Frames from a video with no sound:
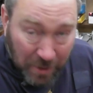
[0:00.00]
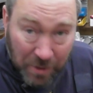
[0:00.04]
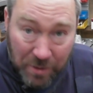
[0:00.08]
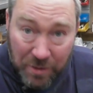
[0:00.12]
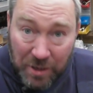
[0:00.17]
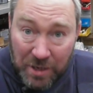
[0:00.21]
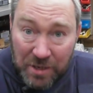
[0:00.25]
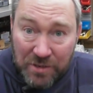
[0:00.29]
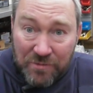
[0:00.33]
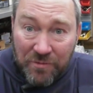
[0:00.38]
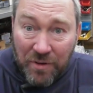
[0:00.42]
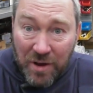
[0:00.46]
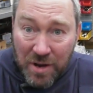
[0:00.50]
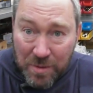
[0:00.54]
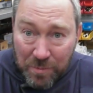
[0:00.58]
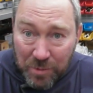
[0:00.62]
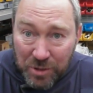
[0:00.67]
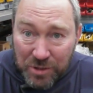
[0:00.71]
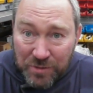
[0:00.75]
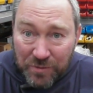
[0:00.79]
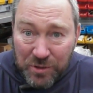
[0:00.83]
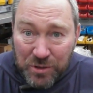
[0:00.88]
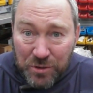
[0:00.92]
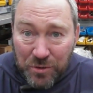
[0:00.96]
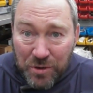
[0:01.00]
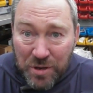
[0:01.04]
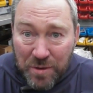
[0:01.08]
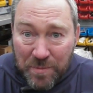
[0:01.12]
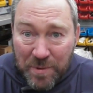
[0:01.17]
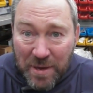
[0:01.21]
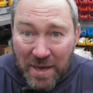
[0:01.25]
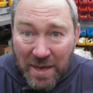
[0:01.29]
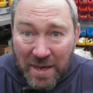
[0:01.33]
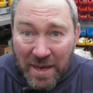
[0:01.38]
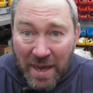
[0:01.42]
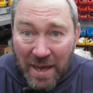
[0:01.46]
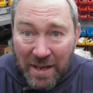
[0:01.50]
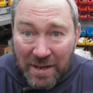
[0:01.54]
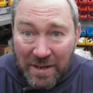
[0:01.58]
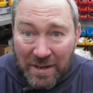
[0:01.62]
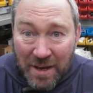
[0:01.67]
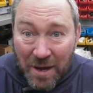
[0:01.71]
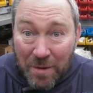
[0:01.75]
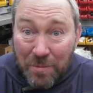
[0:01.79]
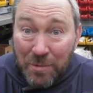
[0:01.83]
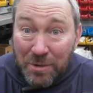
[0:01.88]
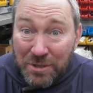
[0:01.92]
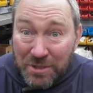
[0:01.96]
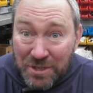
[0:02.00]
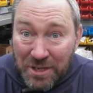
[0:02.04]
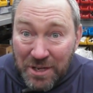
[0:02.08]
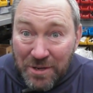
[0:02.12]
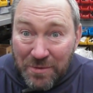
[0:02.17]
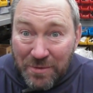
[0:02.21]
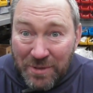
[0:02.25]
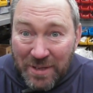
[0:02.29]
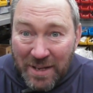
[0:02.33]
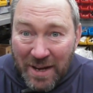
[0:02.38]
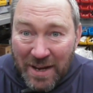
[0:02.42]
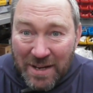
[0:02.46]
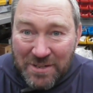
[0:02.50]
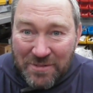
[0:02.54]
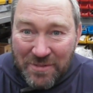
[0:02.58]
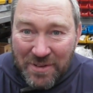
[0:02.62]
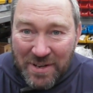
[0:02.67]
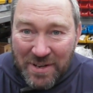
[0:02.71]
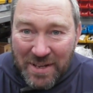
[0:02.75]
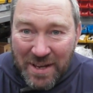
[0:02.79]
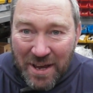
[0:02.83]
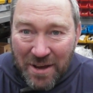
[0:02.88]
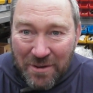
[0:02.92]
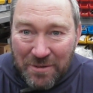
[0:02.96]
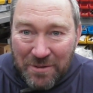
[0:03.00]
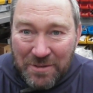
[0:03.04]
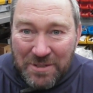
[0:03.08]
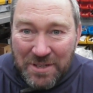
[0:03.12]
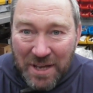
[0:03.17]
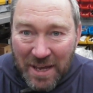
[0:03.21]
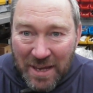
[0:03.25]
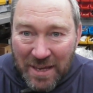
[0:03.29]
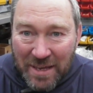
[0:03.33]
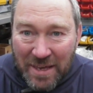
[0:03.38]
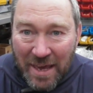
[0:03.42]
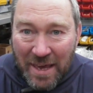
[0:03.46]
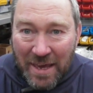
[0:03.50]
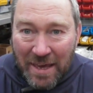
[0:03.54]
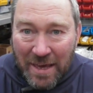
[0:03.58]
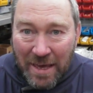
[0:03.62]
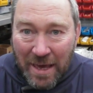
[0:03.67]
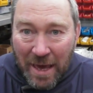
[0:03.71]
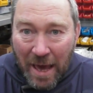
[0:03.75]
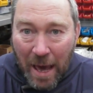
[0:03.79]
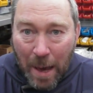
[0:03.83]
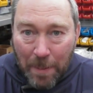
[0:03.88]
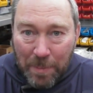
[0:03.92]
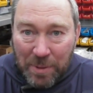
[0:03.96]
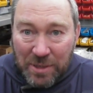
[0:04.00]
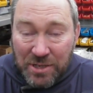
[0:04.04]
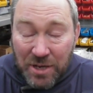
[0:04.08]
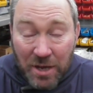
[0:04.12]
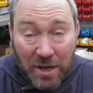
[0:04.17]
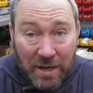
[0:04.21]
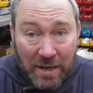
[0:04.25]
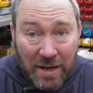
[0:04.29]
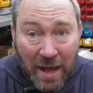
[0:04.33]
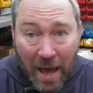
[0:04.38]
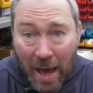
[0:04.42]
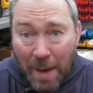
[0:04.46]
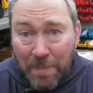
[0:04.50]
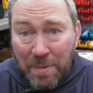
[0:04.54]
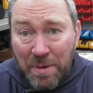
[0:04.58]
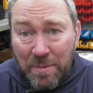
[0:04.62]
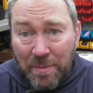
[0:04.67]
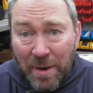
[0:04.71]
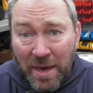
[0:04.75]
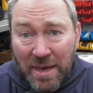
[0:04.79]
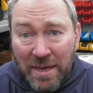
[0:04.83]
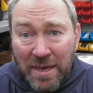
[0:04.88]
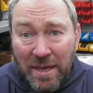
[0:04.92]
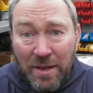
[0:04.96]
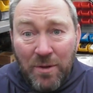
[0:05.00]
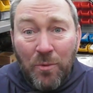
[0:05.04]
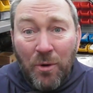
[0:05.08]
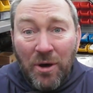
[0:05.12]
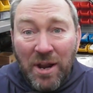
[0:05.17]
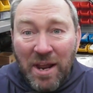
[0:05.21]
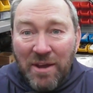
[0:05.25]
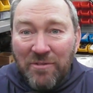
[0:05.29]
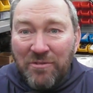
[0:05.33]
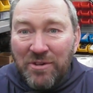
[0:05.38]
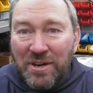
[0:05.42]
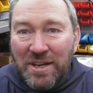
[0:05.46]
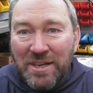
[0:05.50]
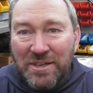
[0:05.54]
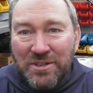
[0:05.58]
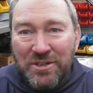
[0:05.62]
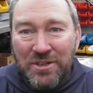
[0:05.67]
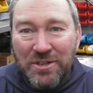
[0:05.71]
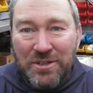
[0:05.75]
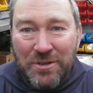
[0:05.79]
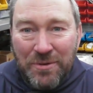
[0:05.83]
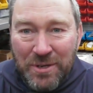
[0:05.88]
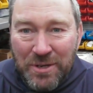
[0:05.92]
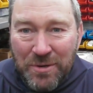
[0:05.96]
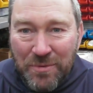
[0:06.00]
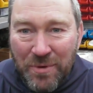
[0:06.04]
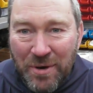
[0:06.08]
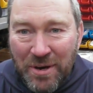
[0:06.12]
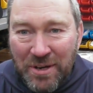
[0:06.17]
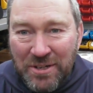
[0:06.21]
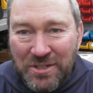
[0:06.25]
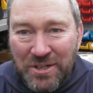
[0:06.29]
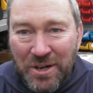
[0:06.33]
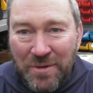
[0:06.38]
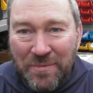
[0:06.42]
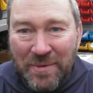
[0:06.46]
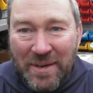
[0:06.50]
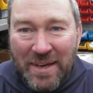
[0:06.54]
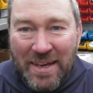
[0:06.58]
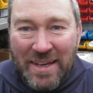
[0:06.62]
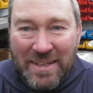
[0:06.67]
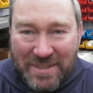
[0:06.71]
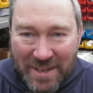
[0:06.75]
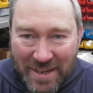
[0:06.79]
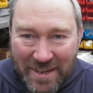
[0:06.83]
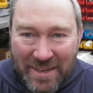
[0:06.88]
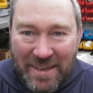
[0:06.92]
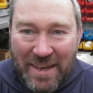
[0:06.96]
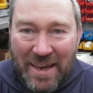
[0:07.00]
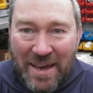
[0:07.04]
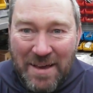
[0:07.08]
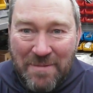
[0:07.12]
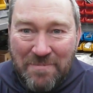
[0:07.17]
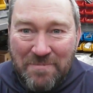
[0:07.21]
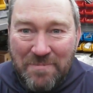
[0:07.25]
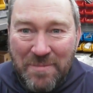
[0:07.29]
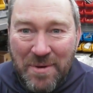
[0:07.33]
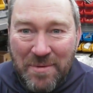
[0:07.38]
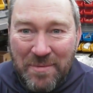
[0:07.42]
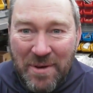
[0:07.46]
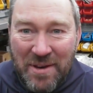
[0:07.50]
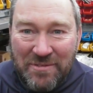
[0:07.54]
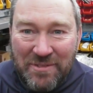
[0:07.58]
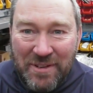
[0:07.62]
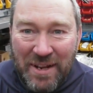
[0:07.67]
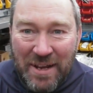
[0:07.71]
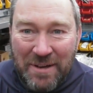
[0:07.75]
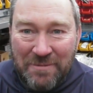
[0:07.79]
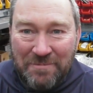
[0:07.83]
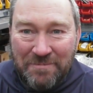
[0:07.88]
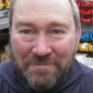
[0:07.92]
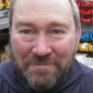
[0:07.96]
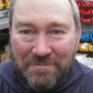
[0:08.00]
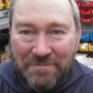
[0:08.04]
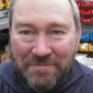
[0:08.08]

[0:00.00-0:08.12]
Thanks very much for joining me again, and we'll see you in the next video. Take care. Happy turning. Happy making. Whatever it is you do in your workshop. Take care. Bye-bye for now.